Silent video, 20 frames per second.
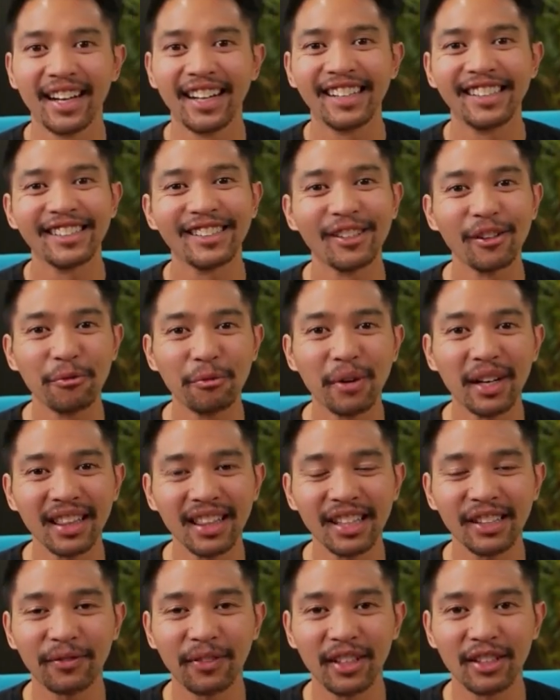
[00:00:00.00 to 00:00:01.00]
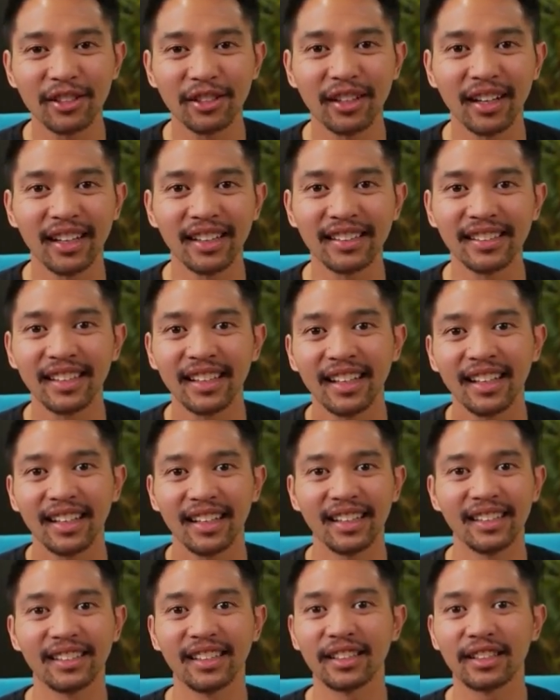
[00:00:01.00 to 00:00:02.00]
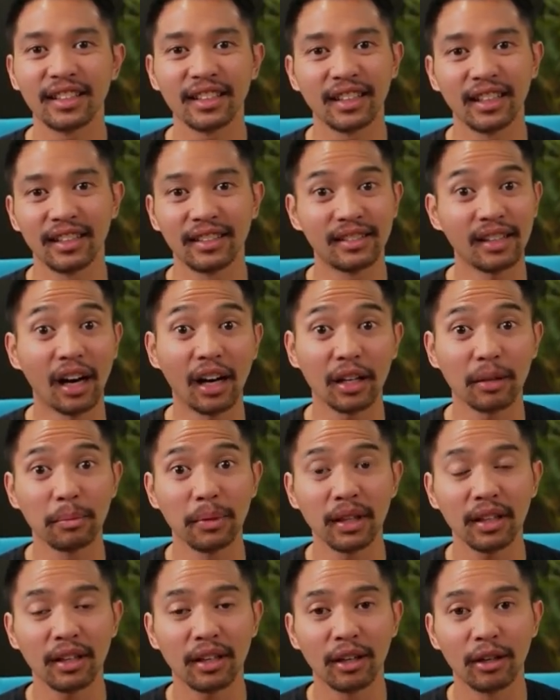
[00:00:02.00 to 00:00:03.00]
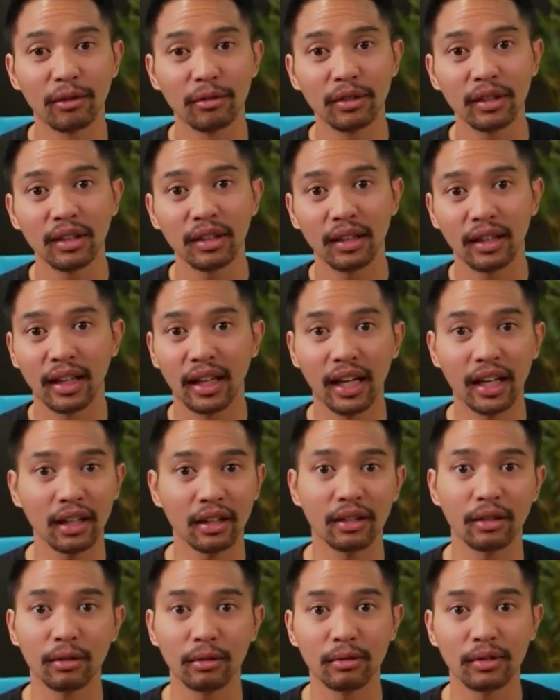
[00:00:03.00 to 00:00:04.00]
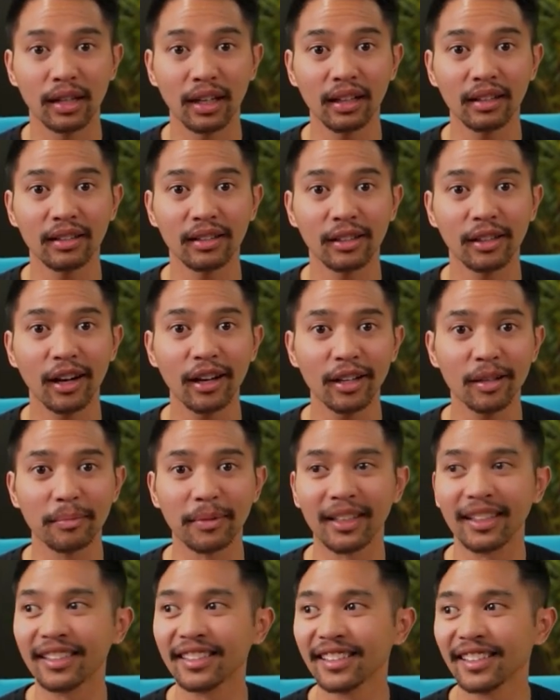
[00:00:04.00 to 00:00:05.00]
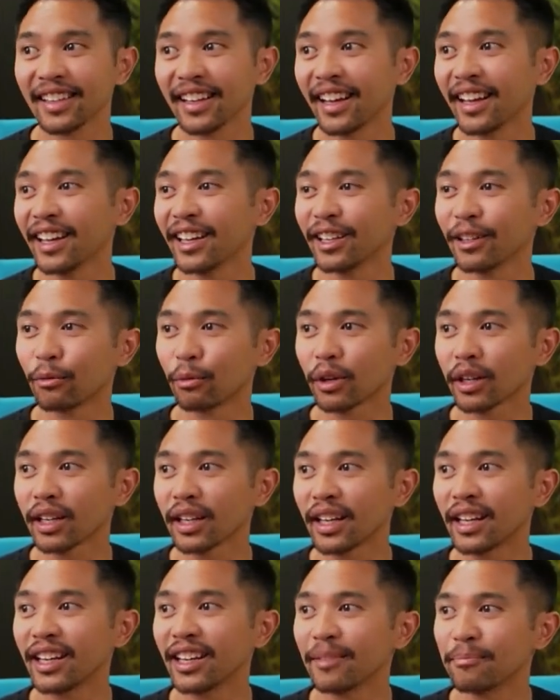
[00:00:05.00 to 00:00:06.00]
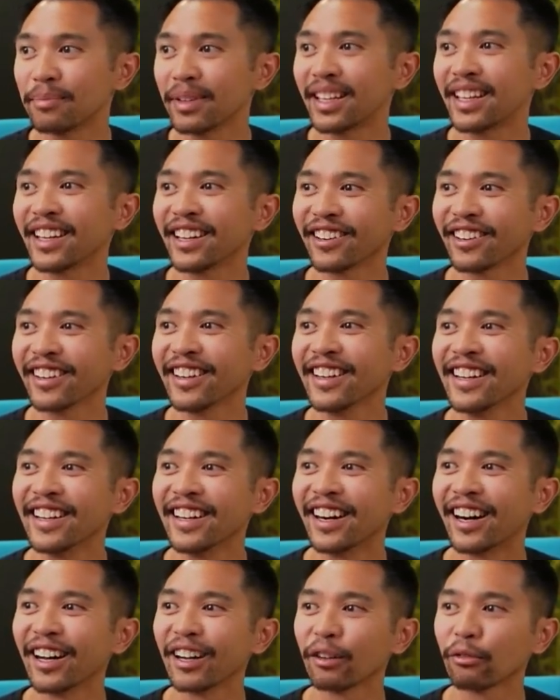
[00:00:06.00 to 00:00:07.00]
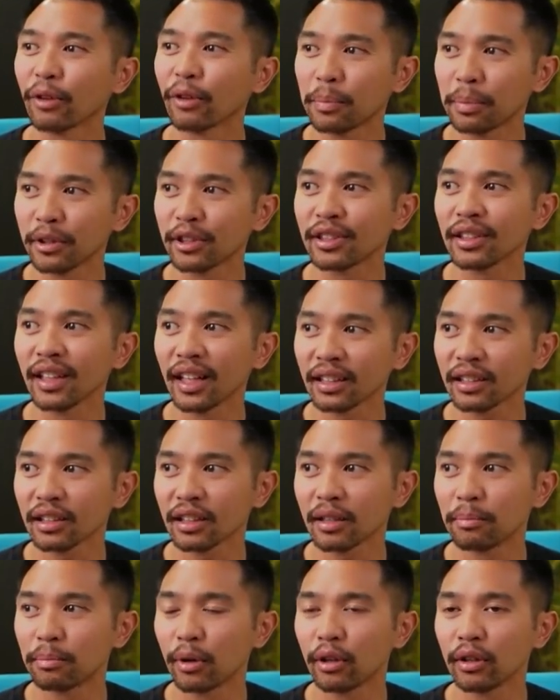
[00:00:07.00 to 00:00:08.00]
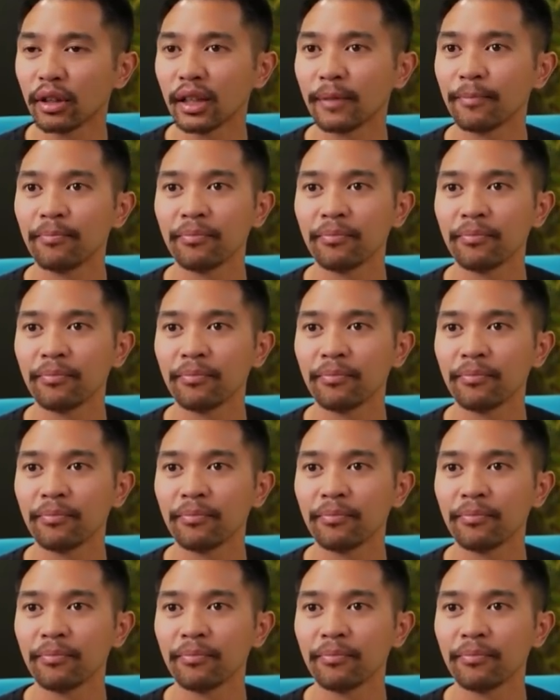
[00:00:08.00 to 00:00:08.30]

So what this feature does is it's going to document the code that you tell it to document. And we're going to be here on a repo selector component.